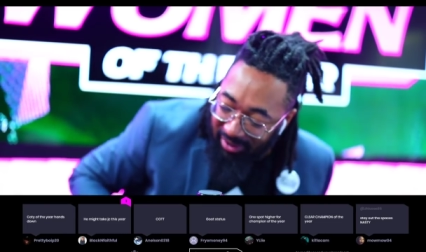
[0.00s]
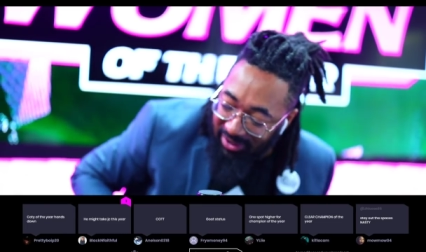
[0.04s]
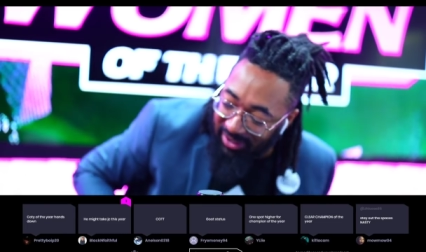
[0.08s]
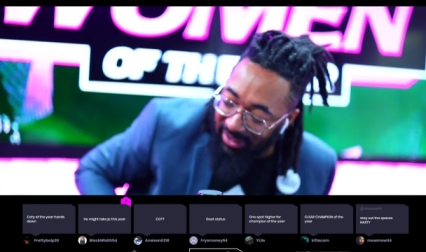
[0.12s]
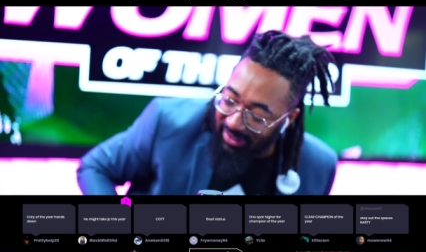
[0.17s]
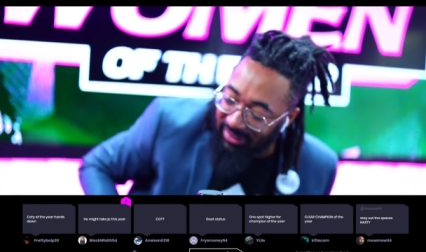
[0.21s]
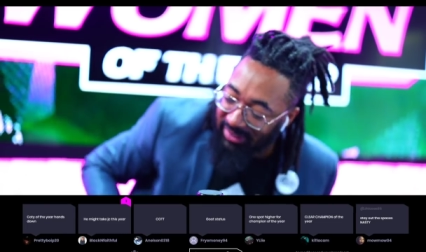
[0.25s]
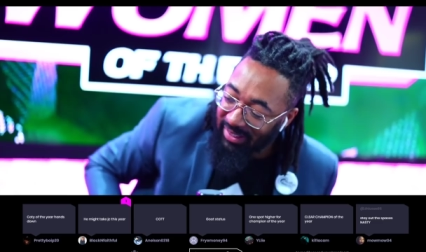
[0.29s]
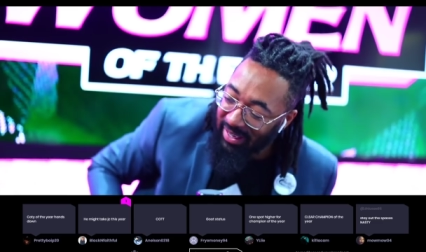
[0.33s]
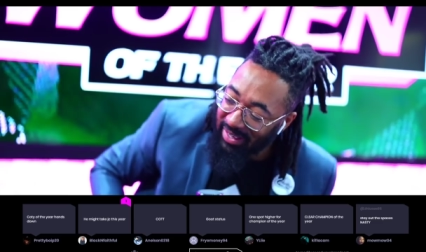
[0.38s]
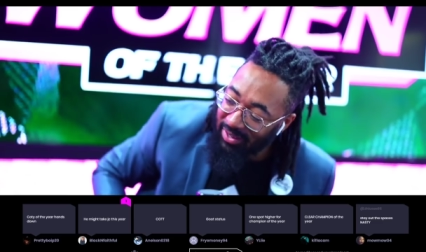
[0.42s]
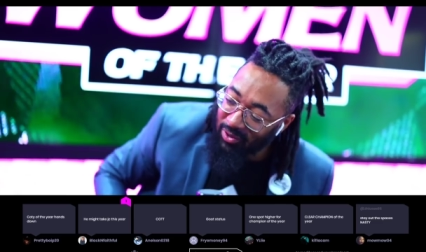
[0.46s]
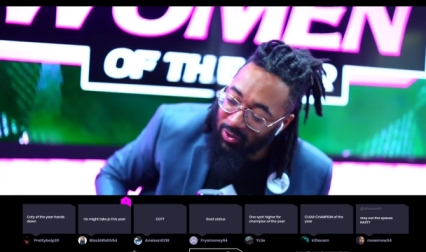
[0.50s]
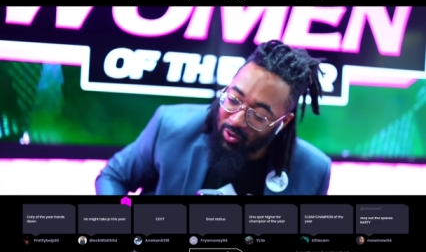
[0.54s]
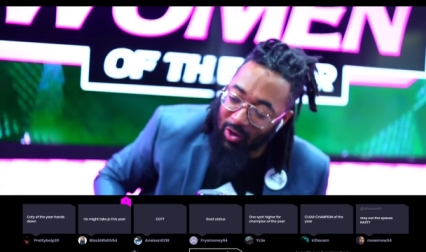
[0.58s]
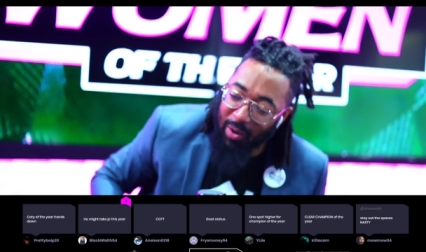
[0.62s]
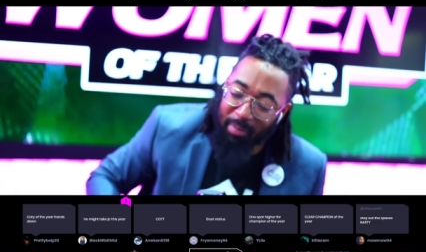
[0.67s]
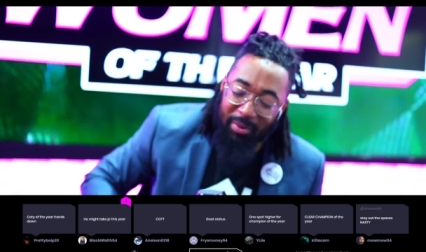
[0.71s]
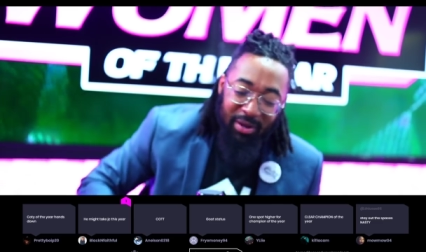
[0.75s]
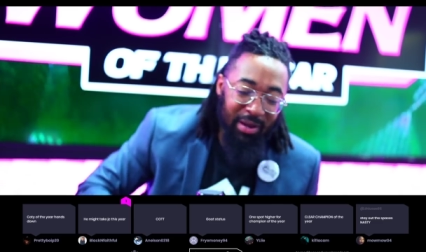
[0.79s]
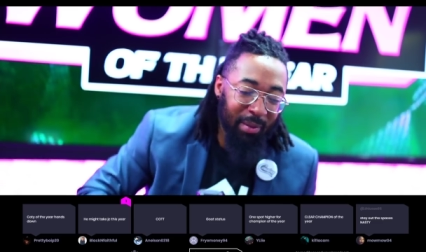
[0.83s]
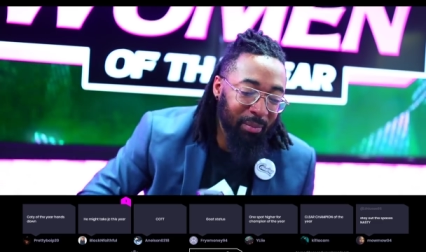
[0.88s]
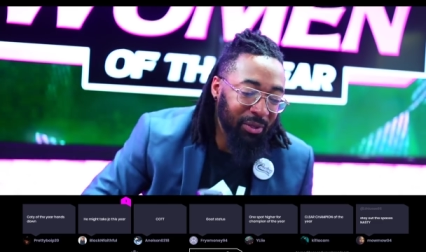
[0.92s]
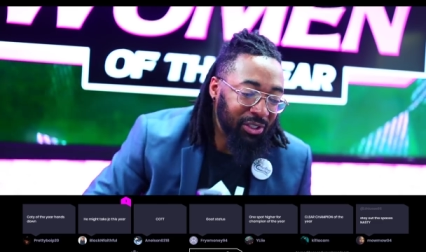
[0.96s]
and then you know I'm
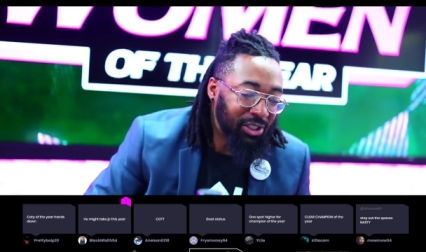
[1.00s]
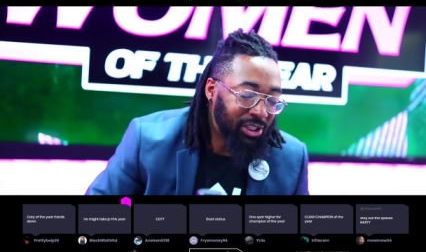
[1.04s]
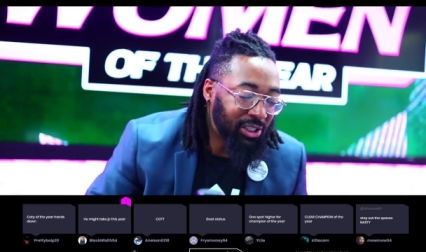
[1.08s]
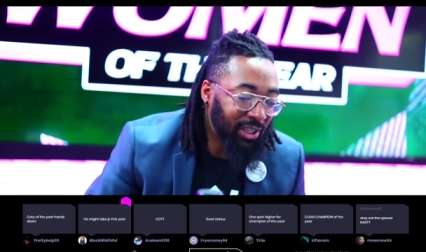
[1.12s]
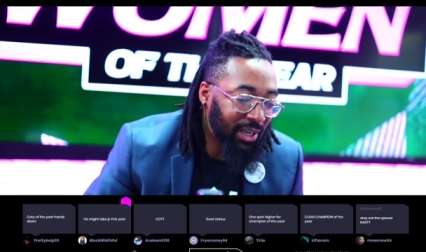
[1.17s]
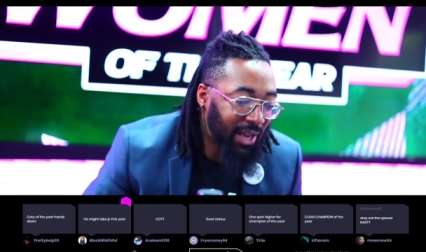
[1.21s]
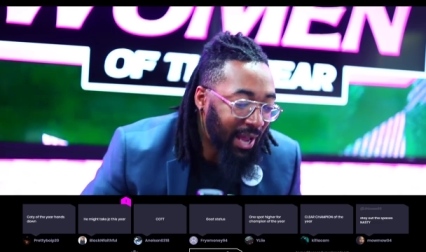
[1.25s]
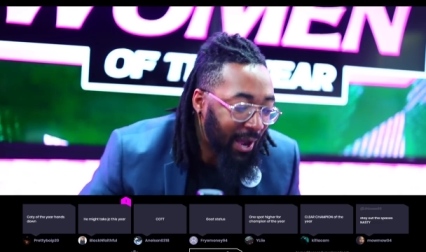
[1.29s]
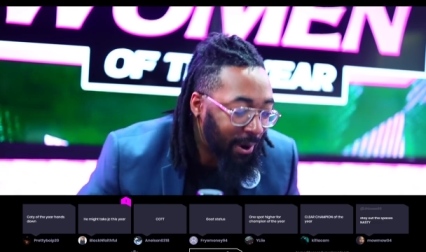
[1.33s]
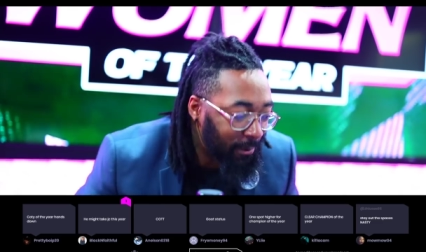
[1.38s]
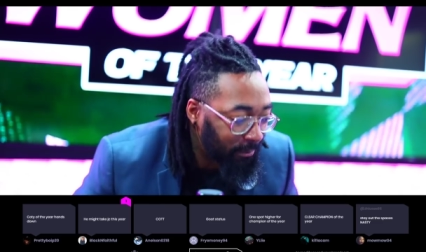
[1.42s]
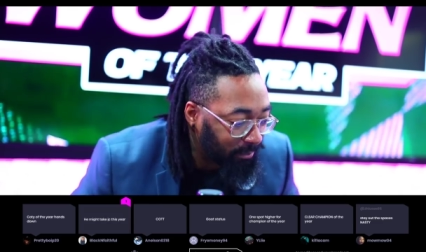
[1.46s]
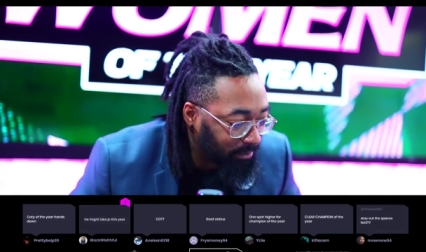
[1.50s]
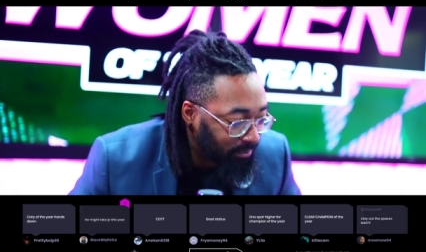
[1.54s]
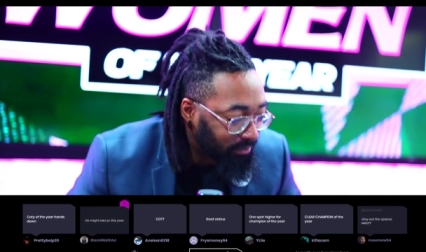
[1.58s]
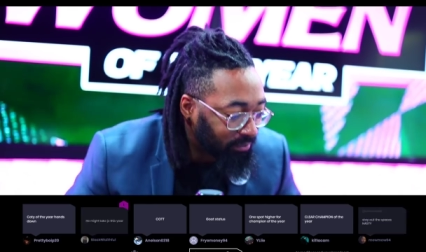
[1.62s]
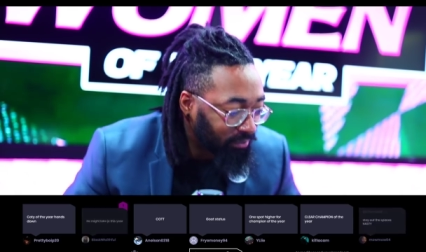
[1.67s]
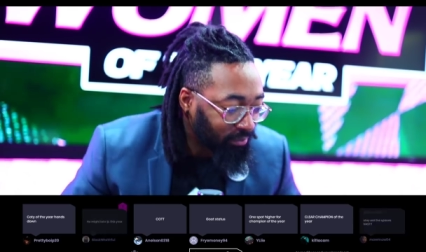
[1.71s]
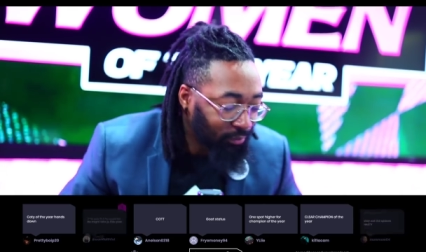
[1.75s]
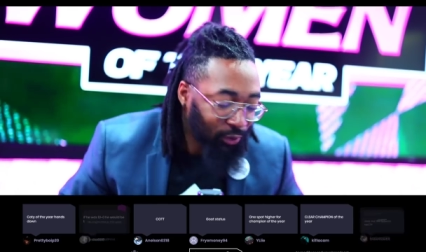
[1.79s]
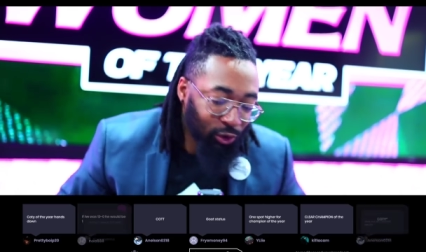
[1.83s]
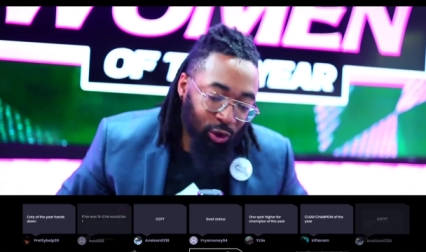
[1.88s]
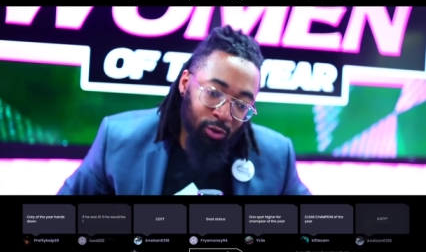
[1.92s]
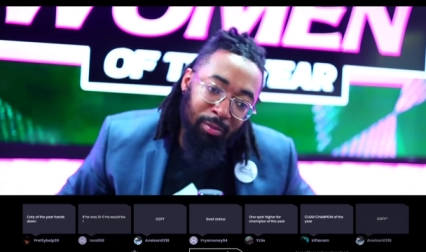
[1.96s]
gonna, I'm gonna chill out,
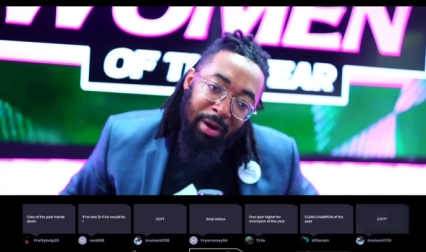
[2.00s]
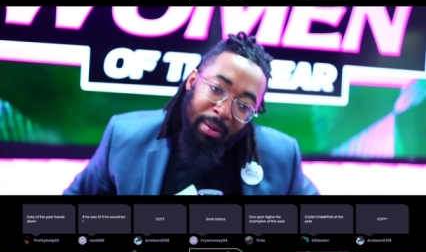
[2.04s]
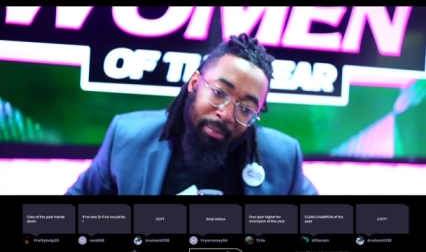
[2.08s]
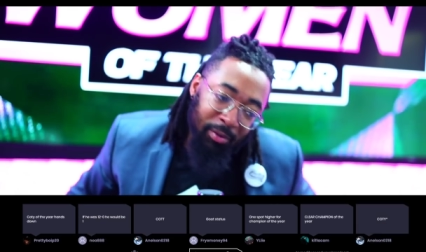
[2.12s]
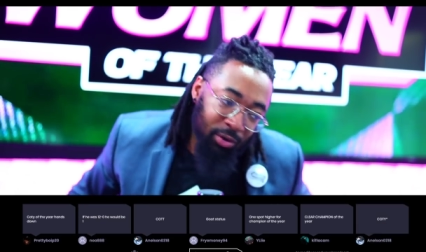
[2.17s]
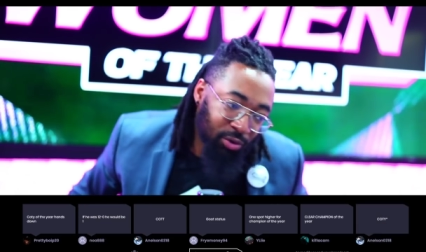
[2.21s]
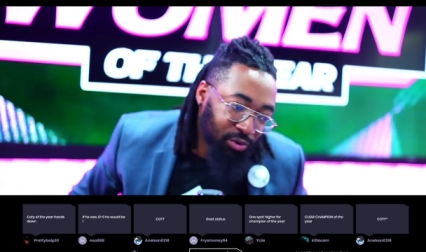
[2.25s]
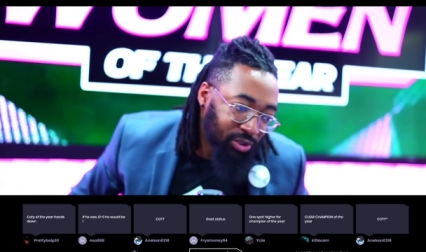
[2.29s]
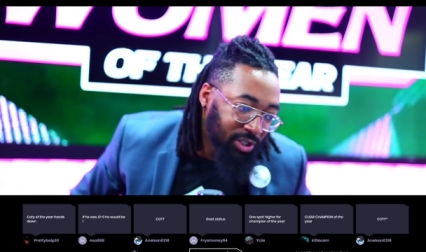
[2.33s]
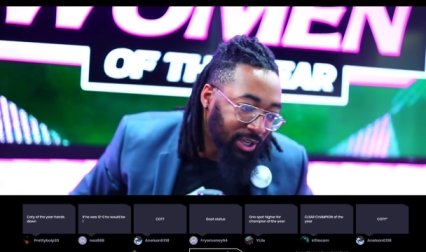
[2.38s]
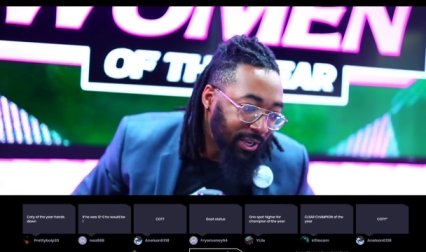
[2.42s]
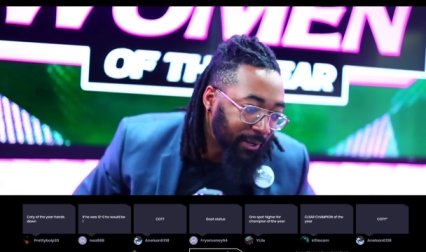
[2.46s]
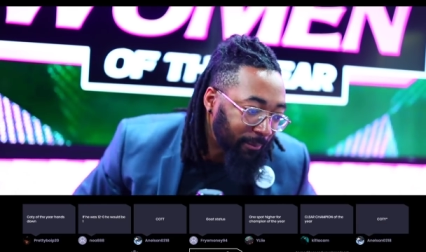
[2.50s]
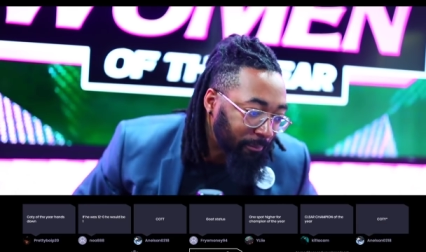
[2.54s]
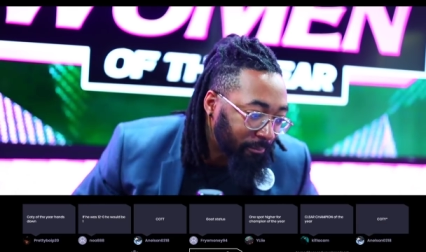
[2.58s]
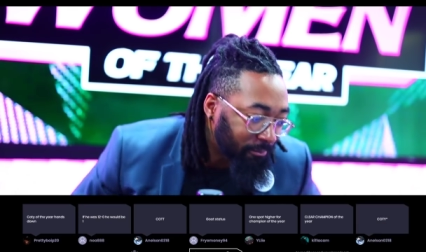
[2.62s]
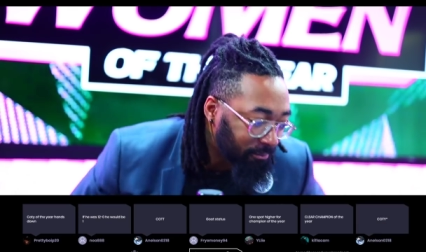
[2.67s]
do my music,